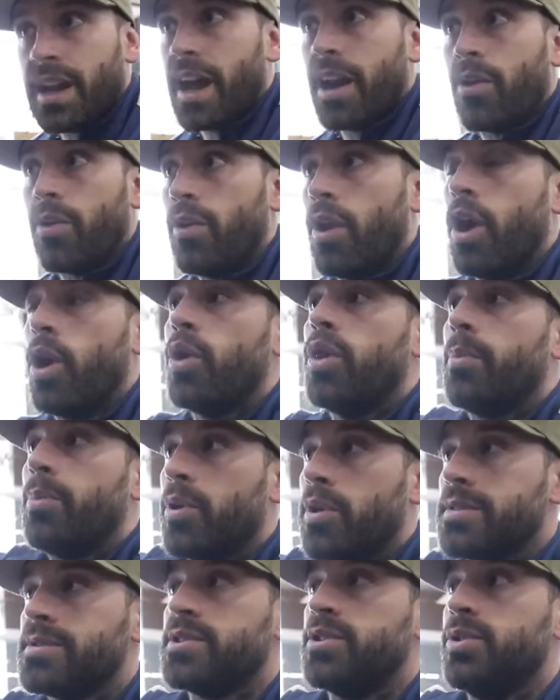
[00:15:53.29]
And I don't know the
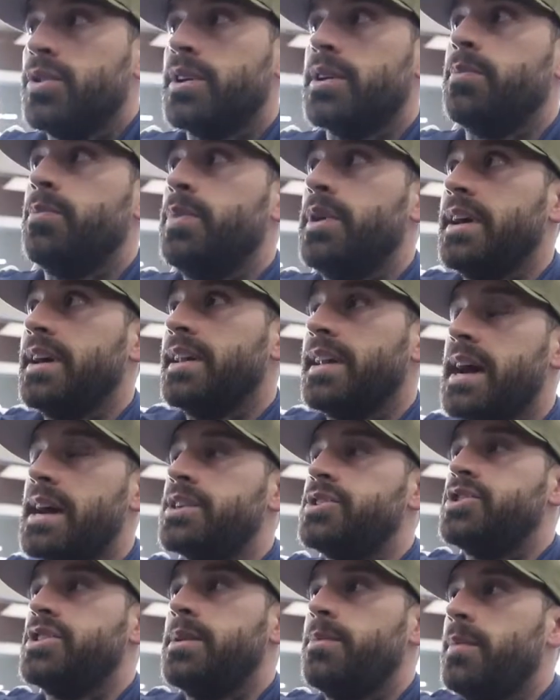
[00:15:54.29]
person who could be in
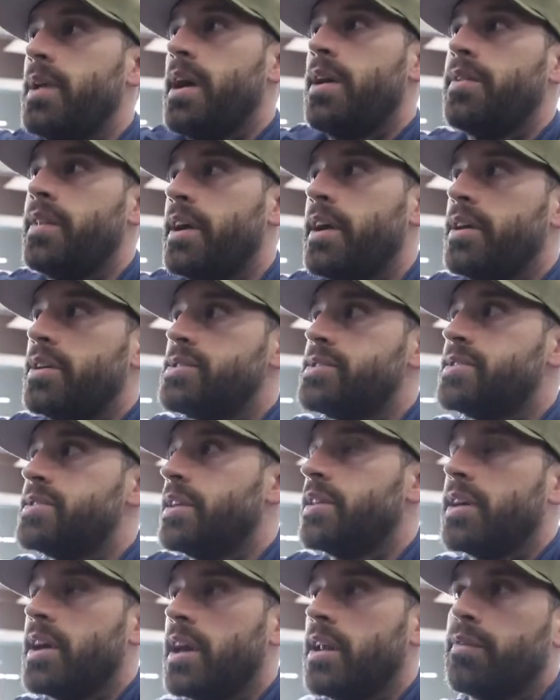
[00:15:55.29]
that gym down there in
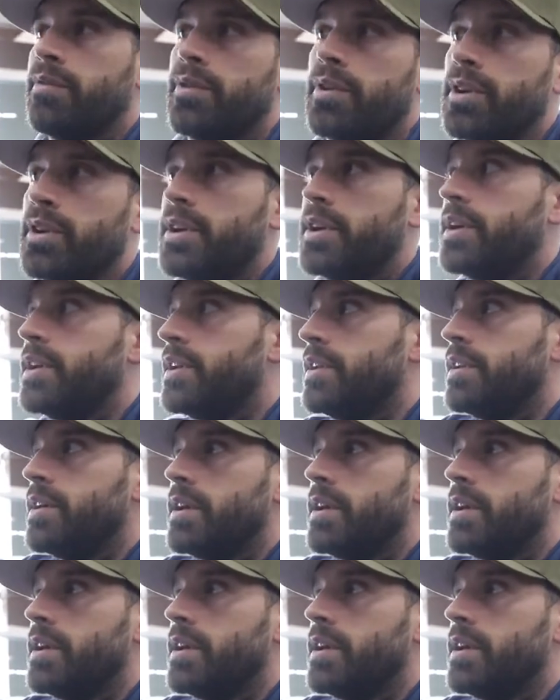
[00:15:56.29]
Southern California and,